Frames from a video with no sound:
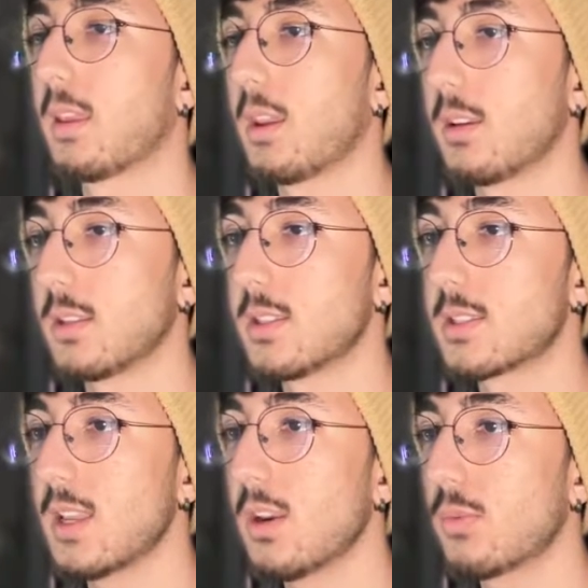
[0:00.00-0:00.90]
And
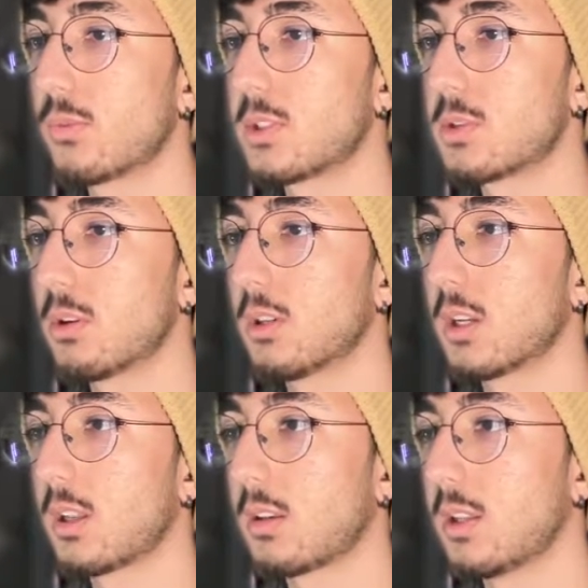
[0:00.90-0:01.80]
instead of returning
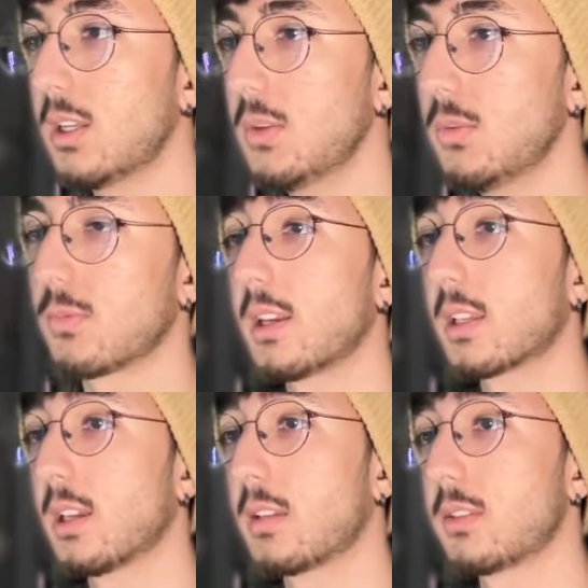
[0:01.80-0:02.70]
a div, I
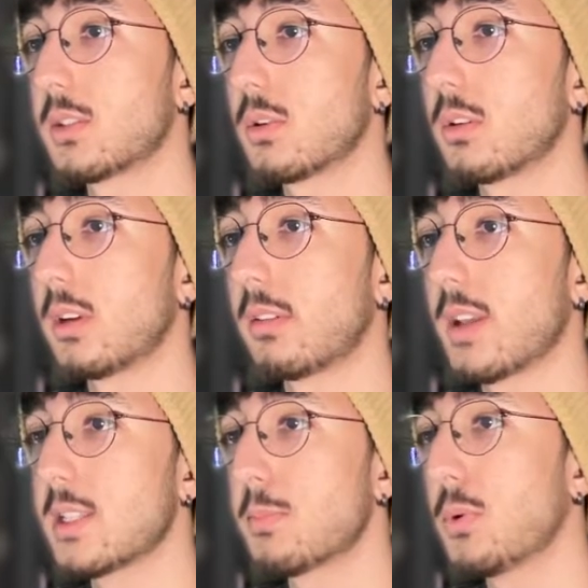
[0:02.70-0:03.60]
can return a
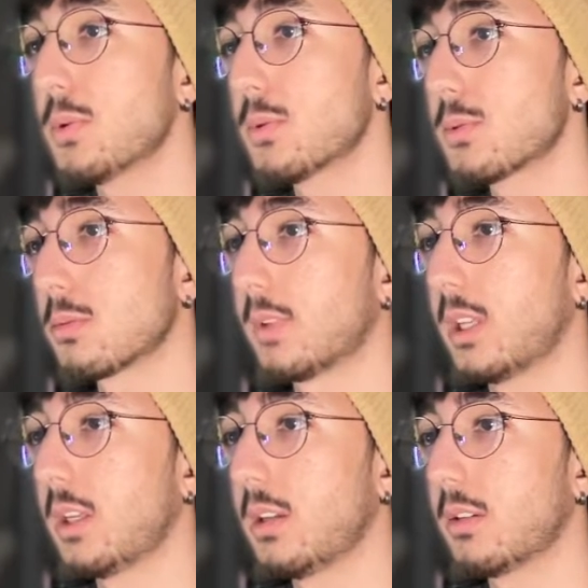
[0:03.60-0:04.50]
response
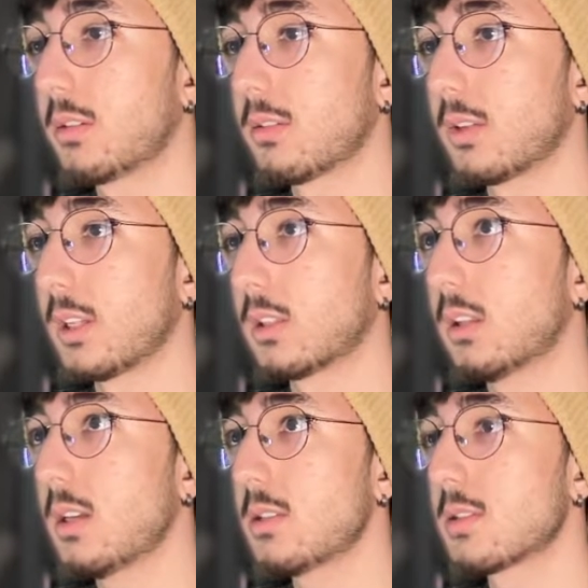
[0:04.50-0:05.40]
here like
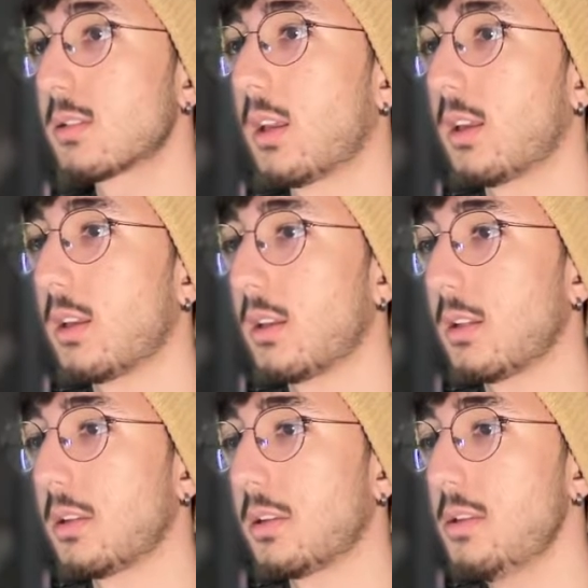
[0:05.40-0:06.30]
this.
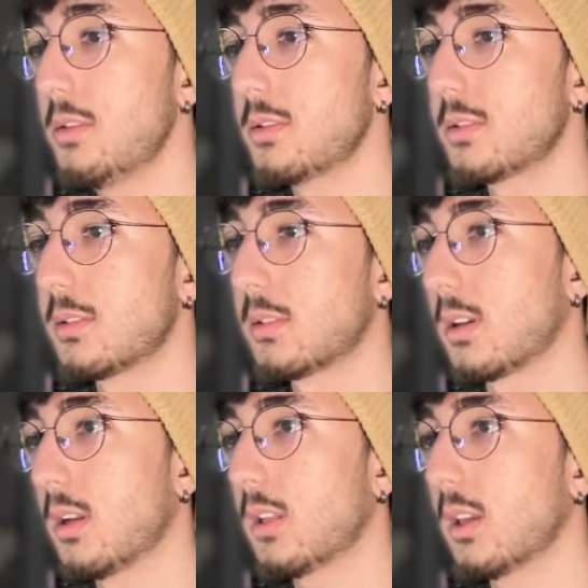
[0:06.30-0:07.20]
And
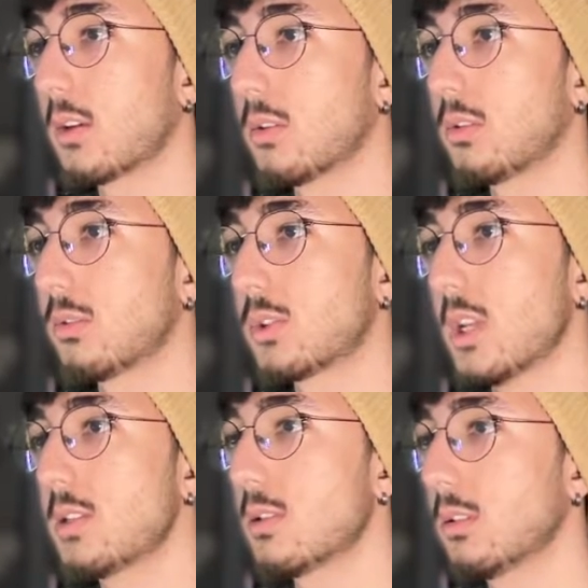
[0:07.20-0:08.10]
I can call
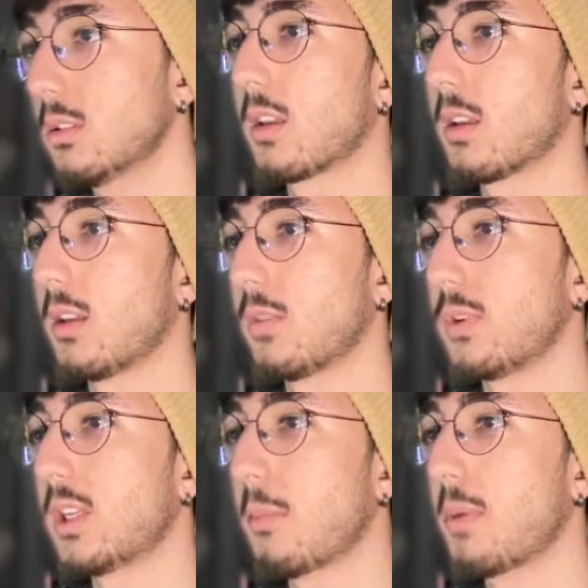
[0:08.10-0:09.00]
JSON and
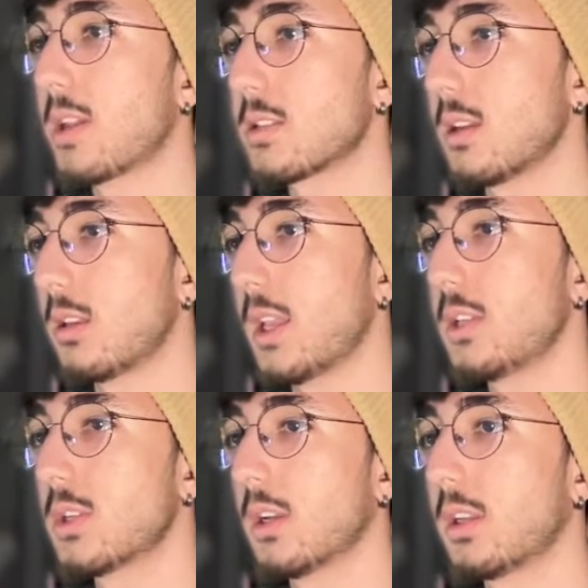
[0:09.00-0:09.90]
we can pass a
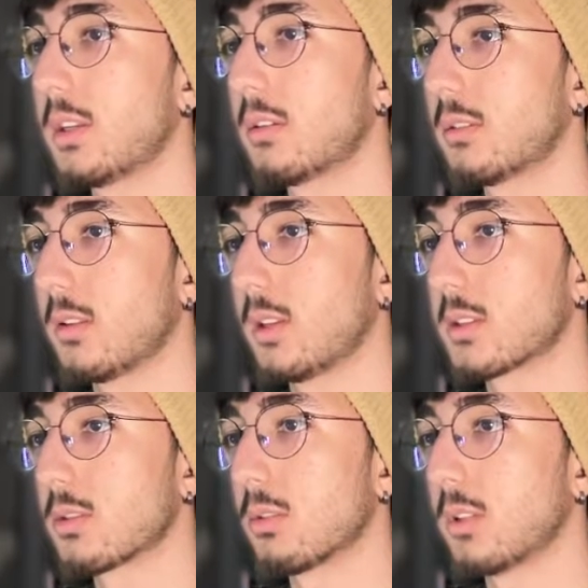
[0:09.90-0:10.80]
data here.
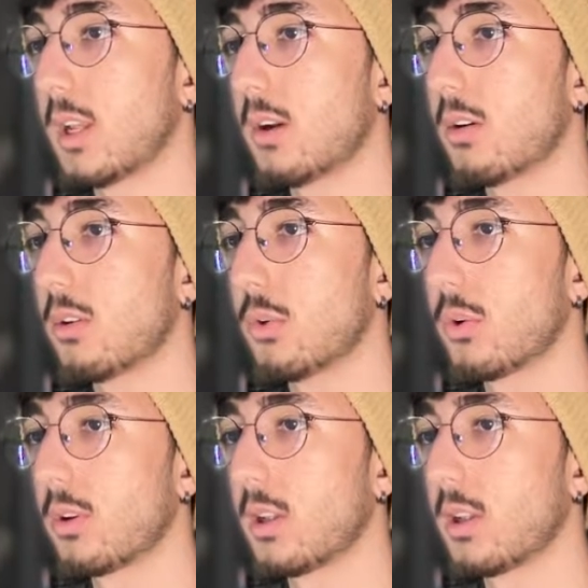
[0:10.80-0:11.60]
Let's call it error.